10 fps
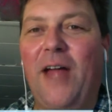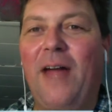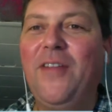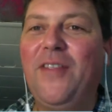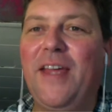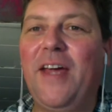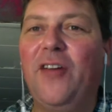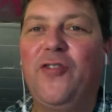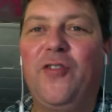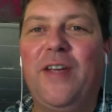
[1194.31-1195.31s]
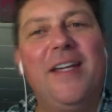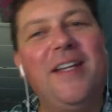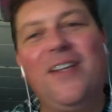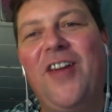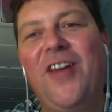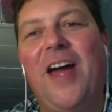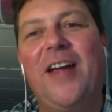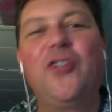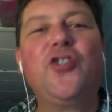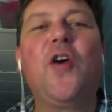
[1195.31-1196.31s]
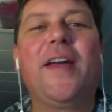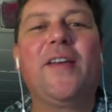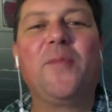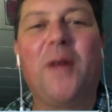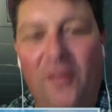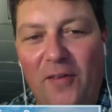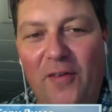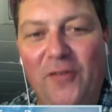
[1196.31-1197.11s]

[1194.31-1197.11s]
everything else you're eating, you're not enjoying as much.